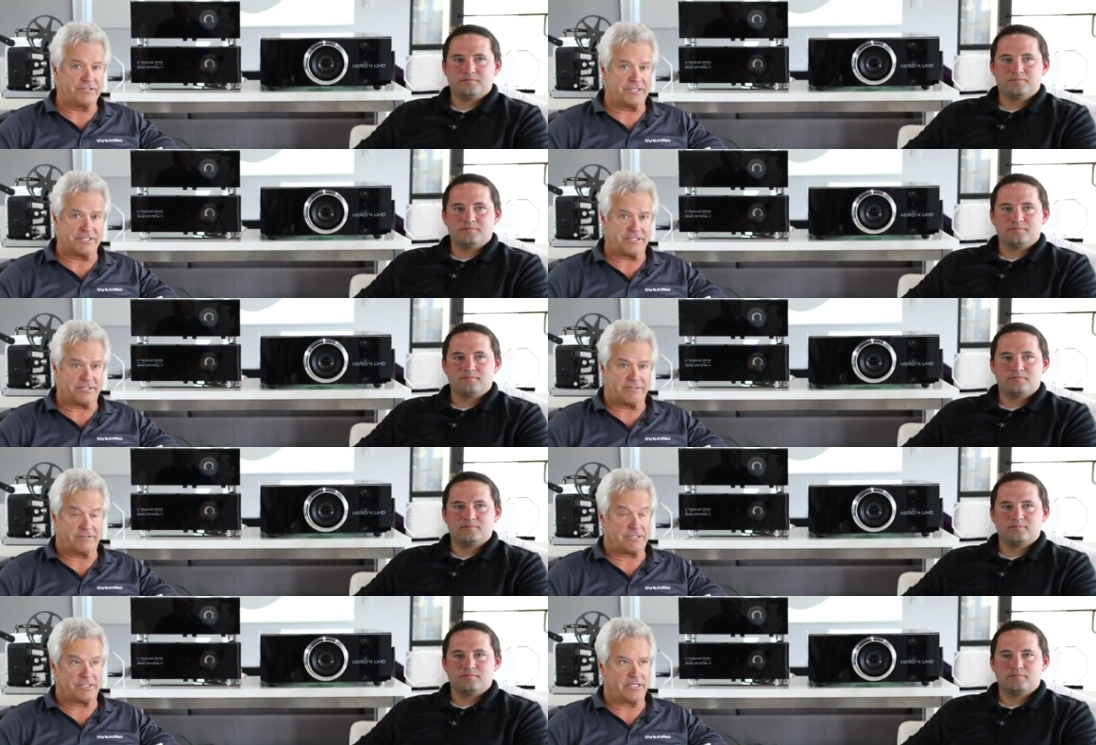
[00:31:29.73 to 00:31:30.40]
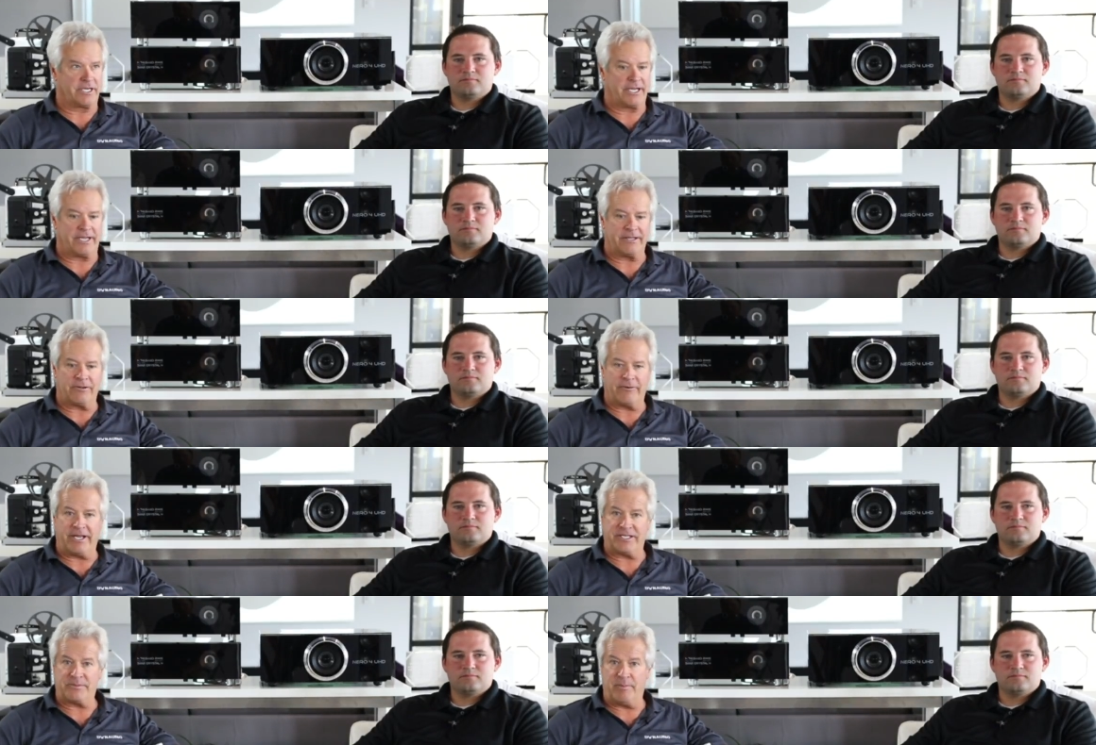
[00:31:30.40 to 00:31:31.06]
Speaker 1: It's just stunning in the
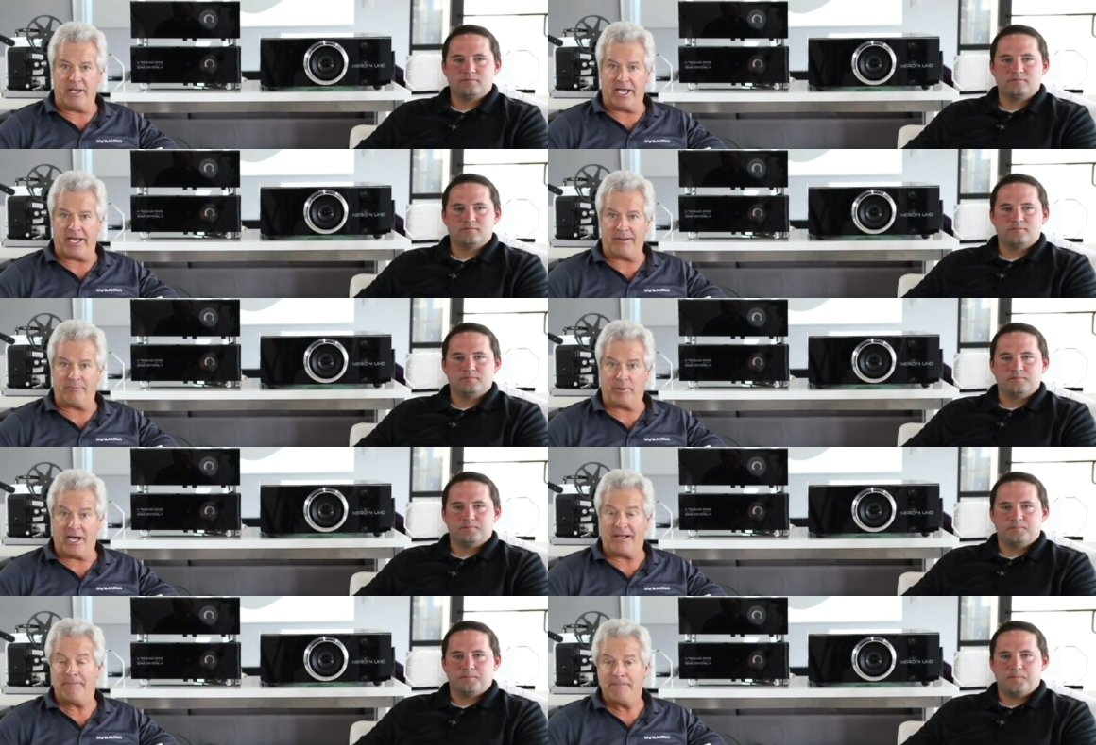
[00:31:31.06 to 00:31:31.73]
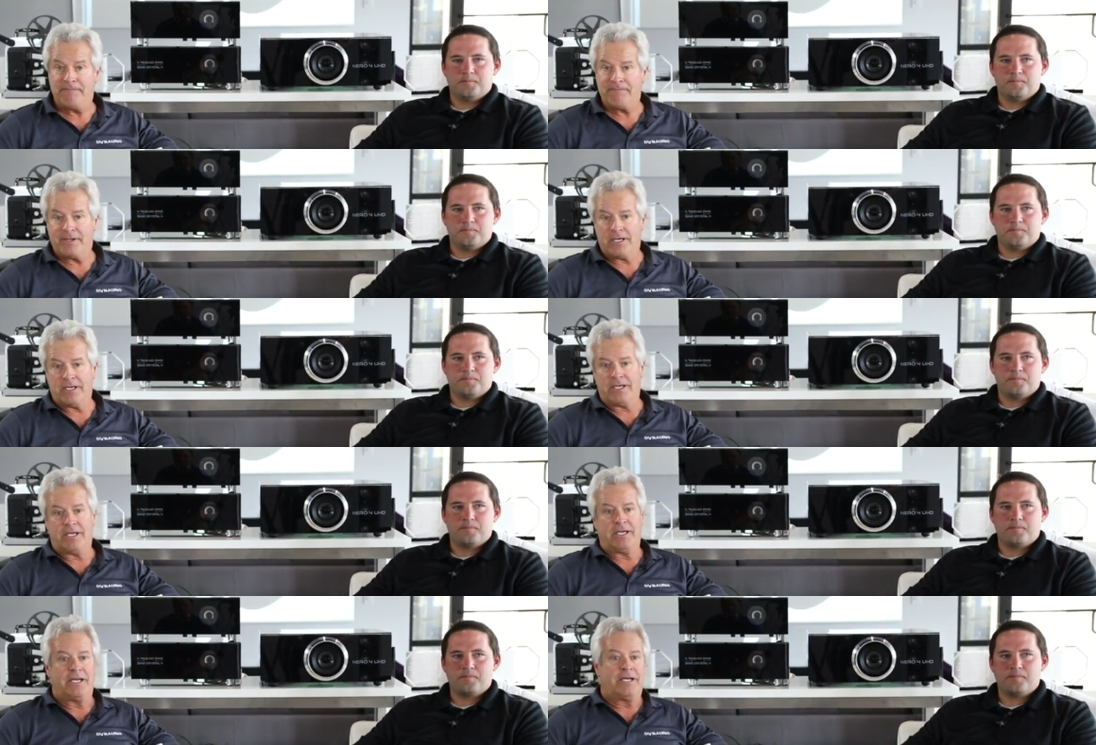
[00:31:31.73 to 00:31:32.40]
way it's made. But
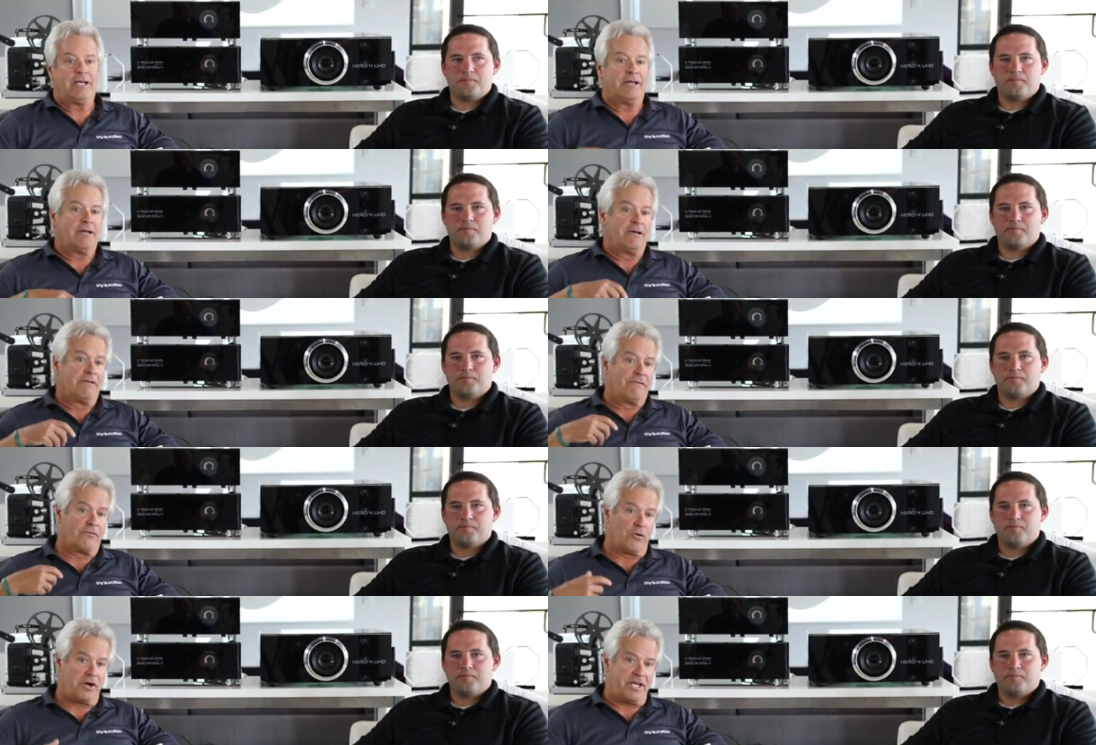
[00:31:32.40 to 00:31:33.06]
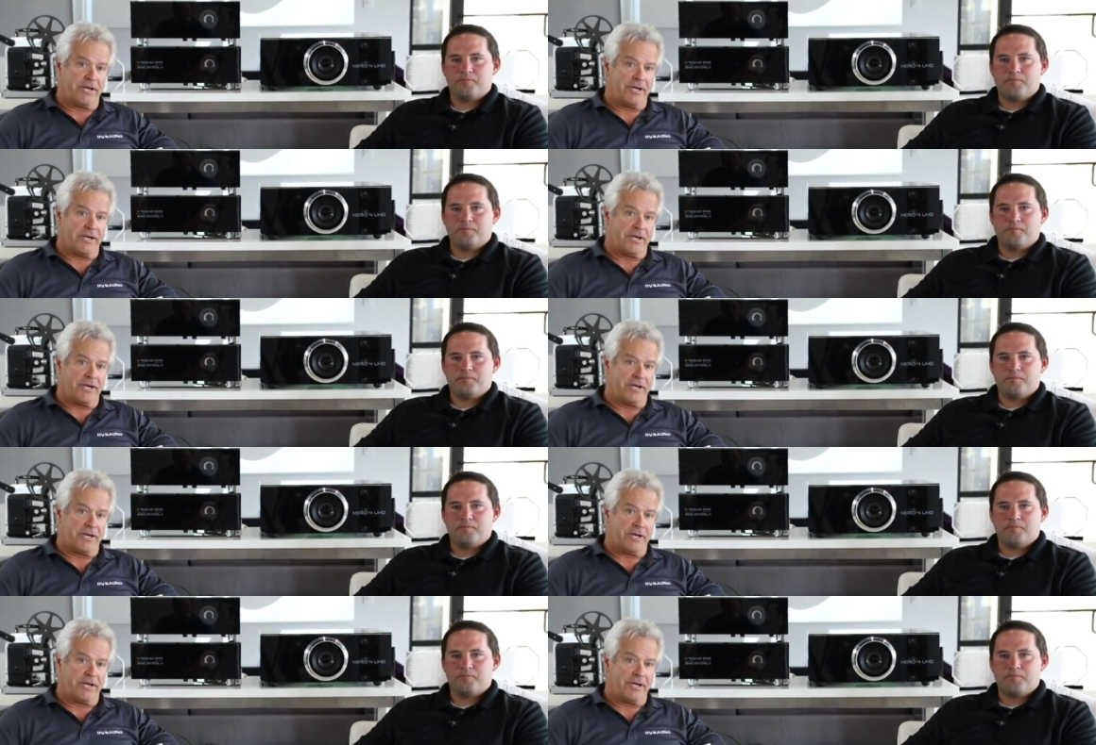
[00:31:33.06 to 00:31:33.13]
40